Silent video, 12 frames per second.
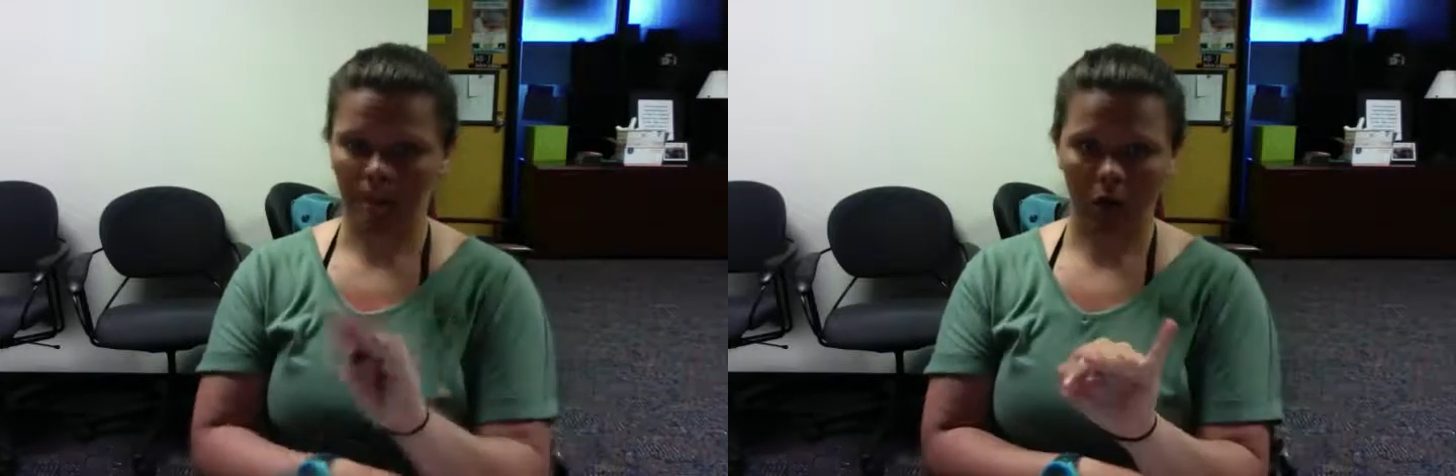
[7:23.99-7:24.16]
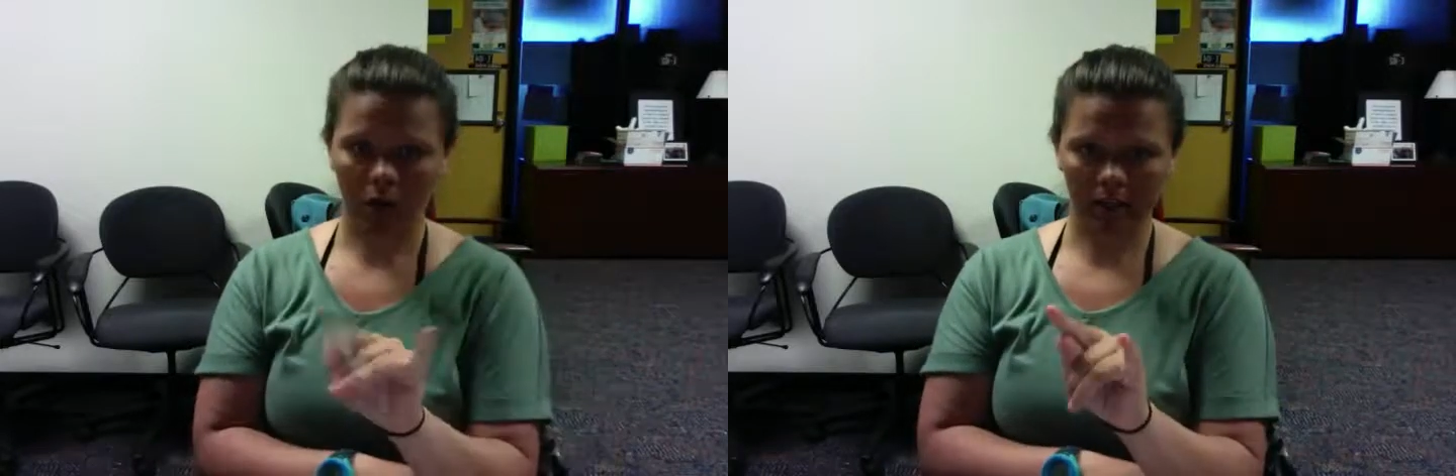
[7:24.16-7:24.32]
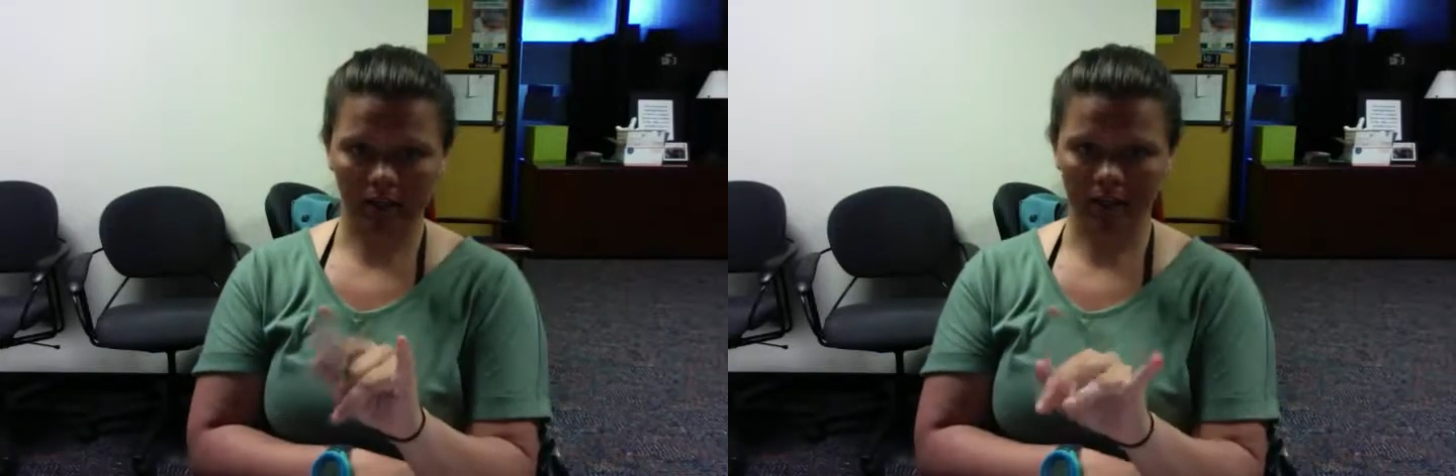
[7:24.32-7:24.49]

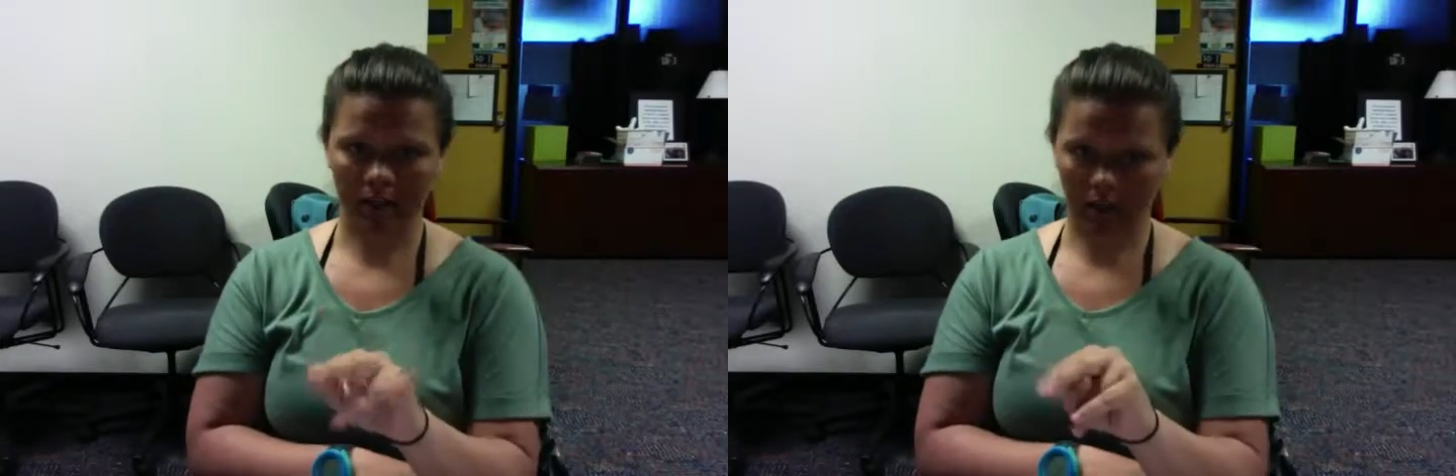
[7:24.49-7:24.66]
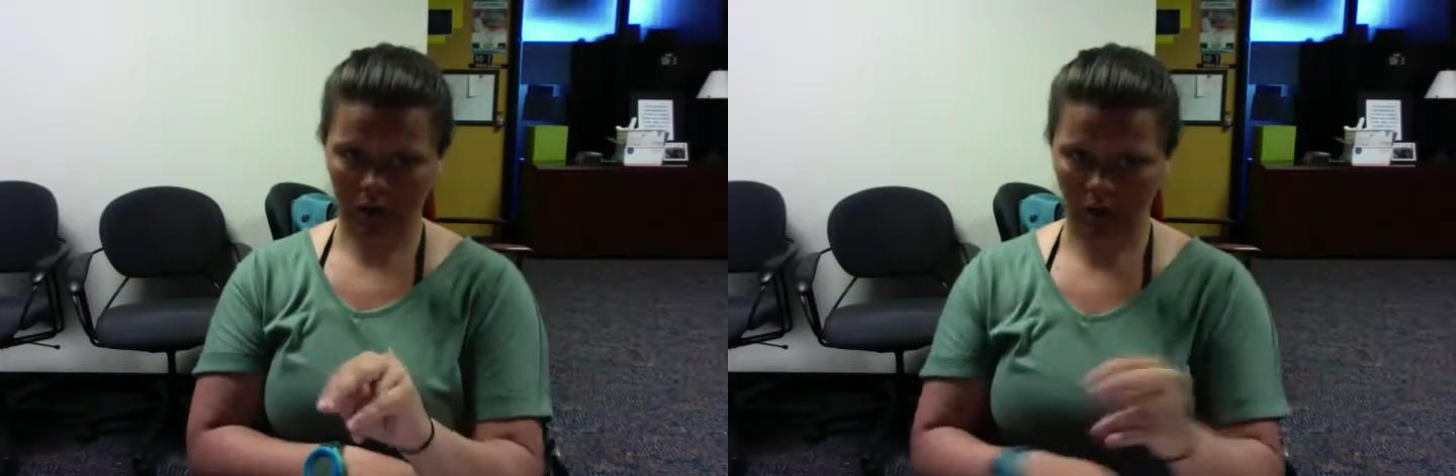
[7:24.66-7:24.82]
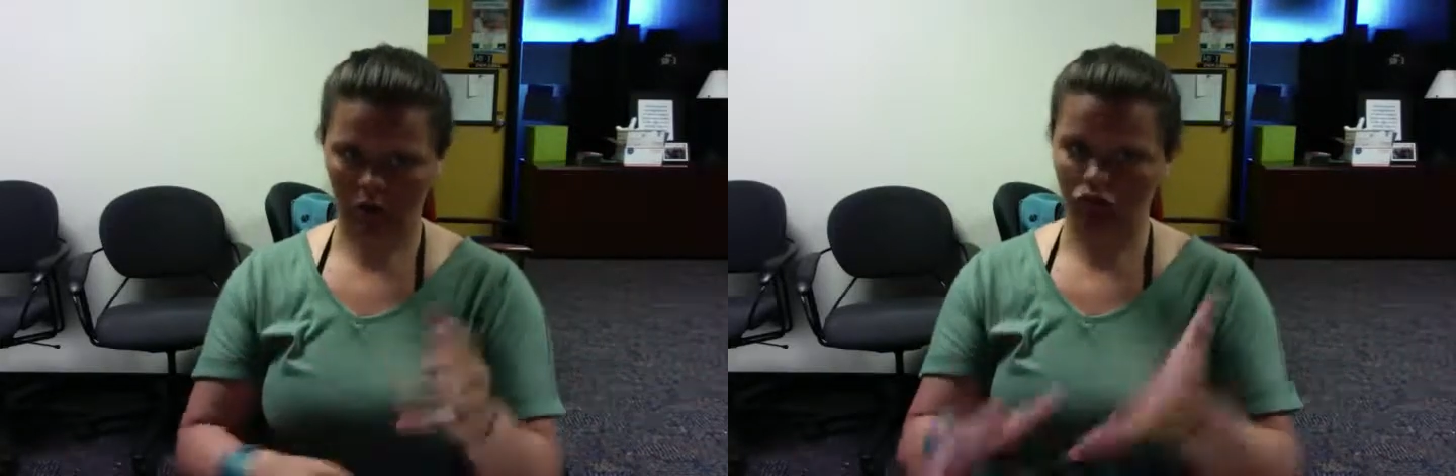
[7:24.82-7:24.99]
So it
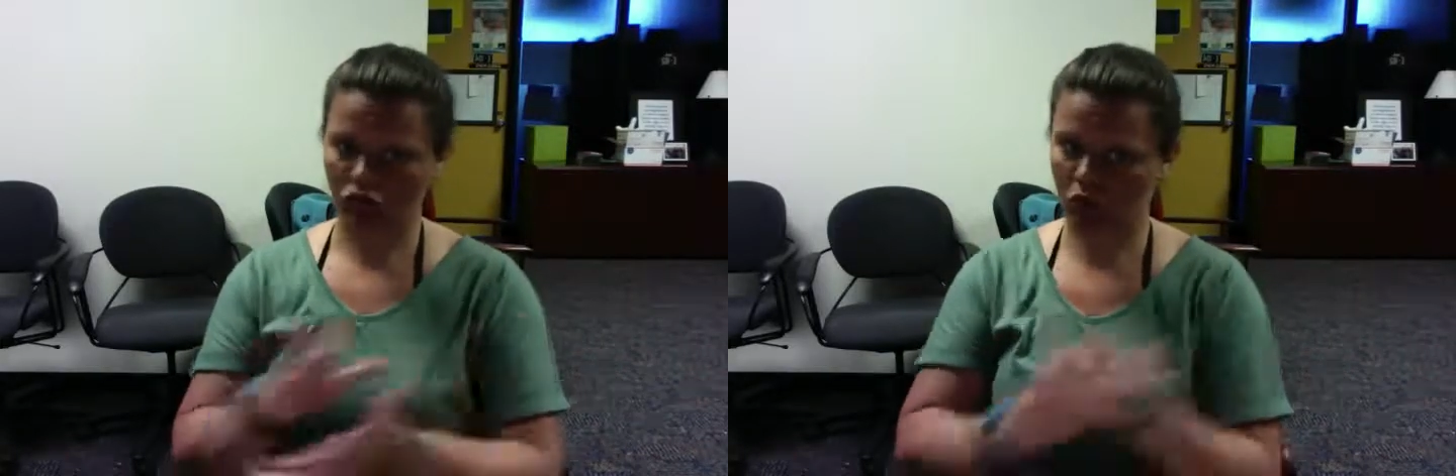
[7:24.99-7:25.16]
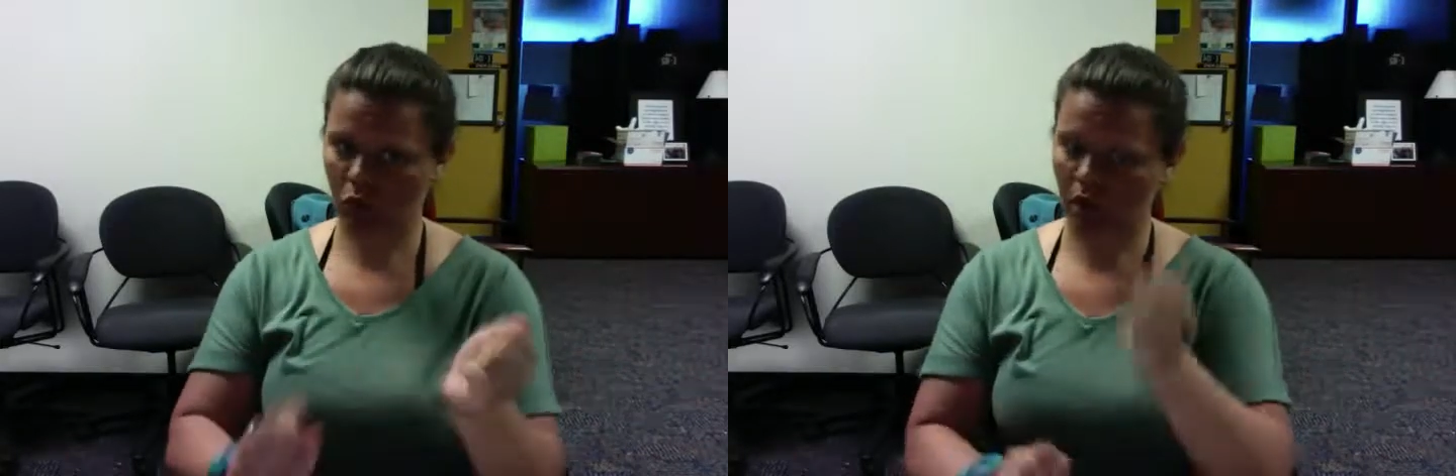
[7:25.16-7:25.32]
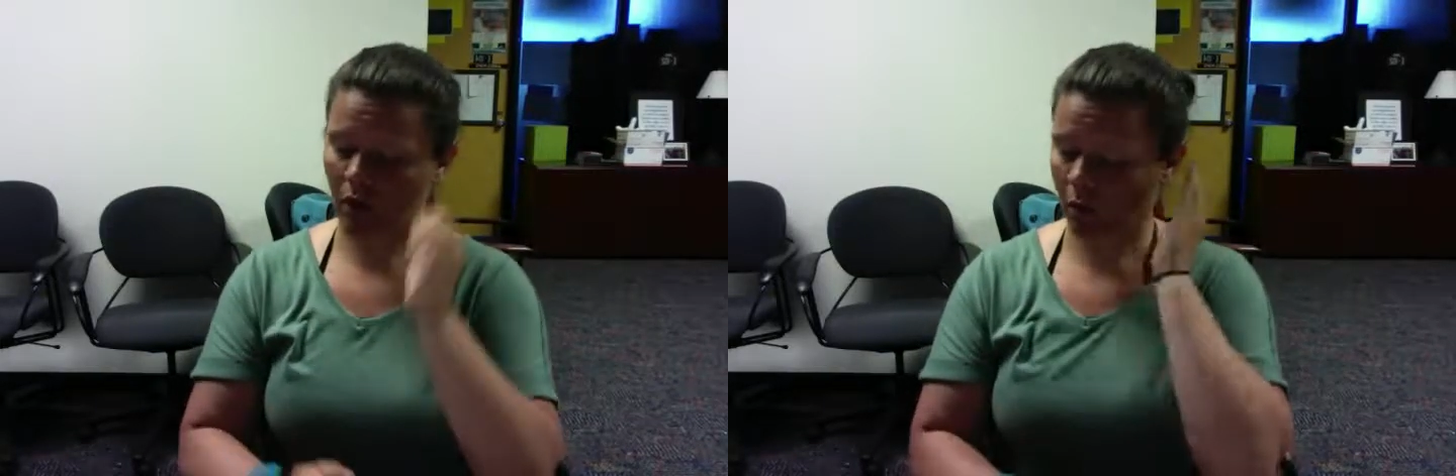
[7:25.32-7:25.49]
saved
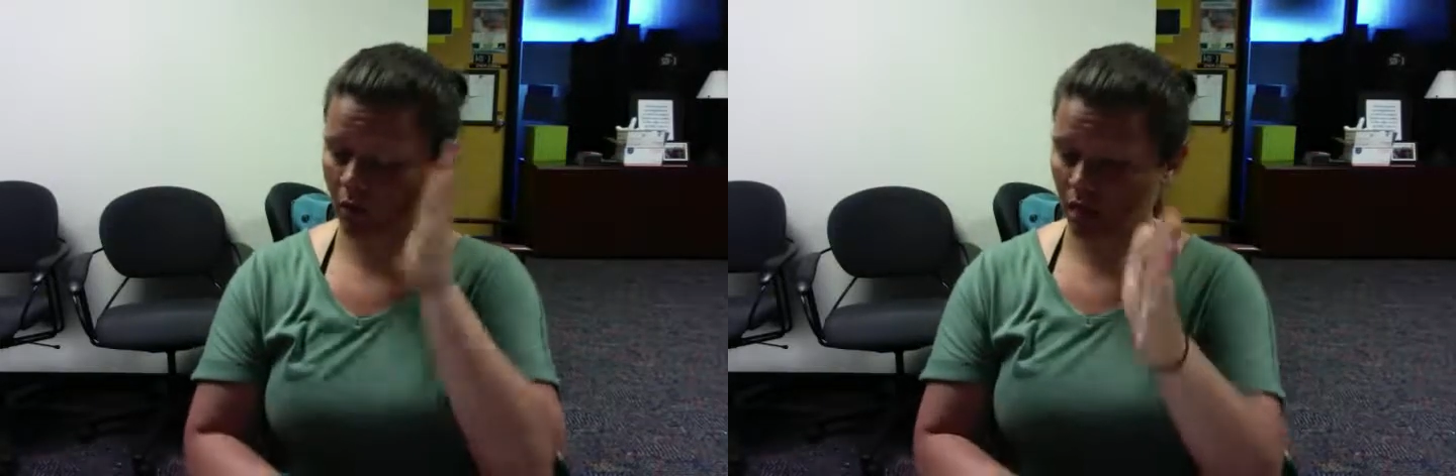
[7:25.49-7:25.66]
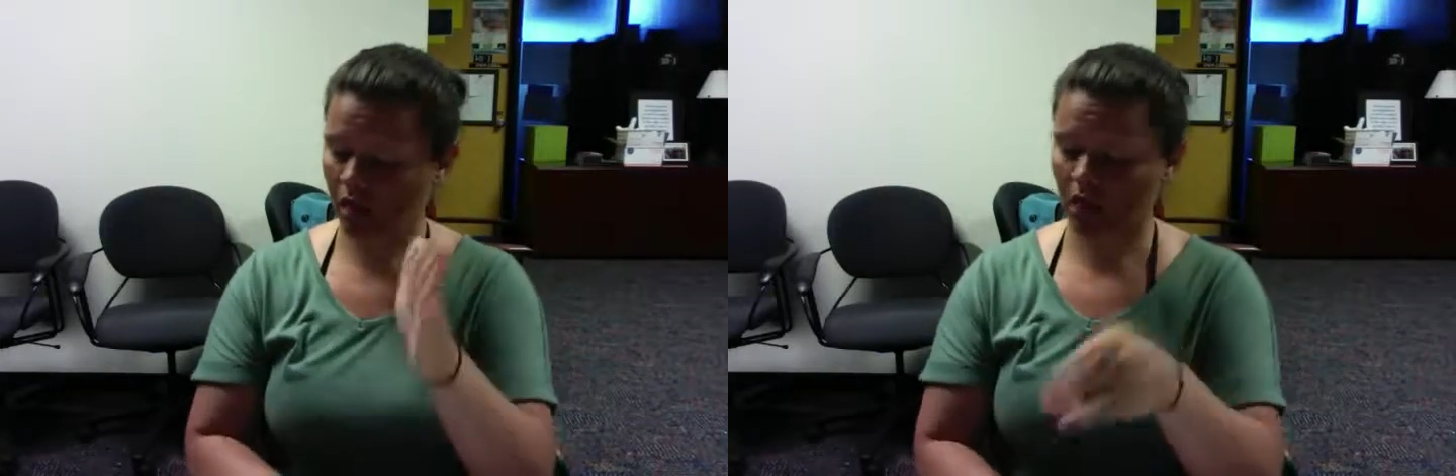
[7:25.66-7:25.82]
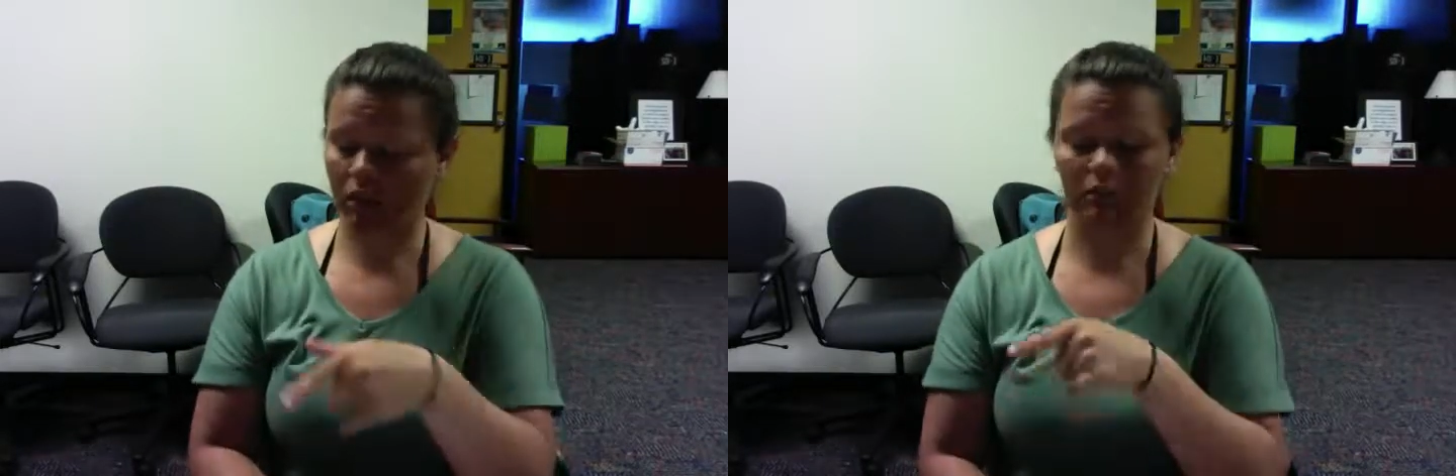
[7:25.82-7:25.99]
the city of
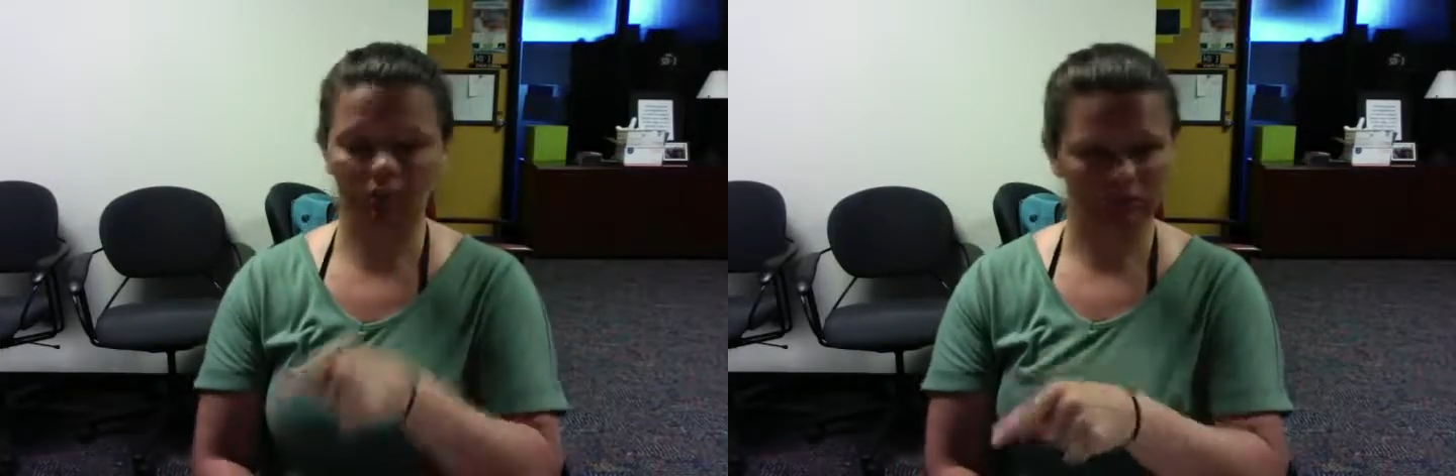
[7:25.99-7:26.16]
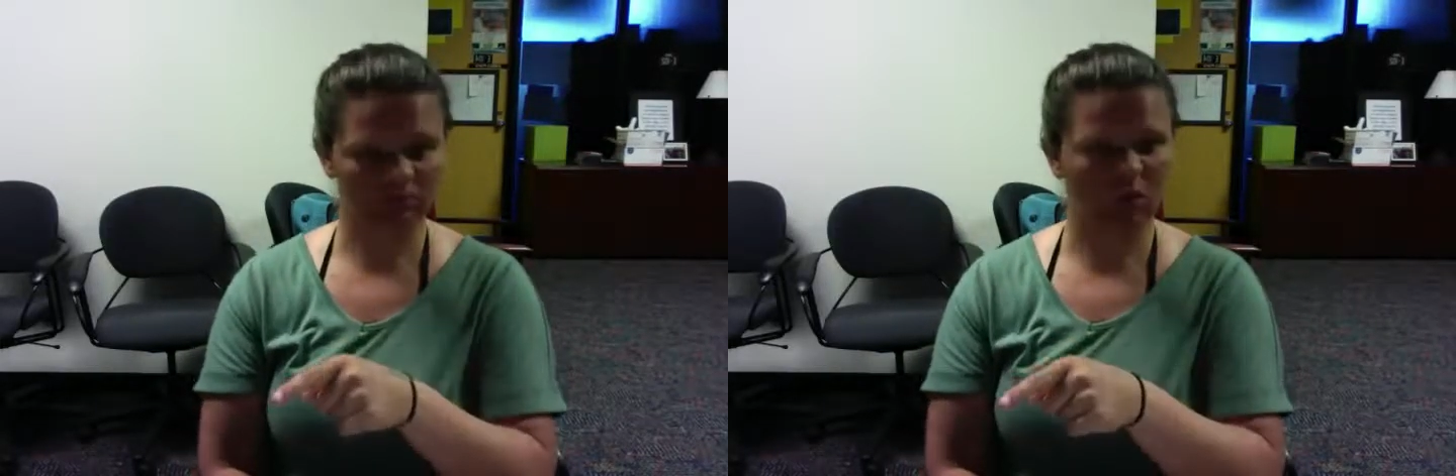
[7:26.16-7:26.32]
Boston.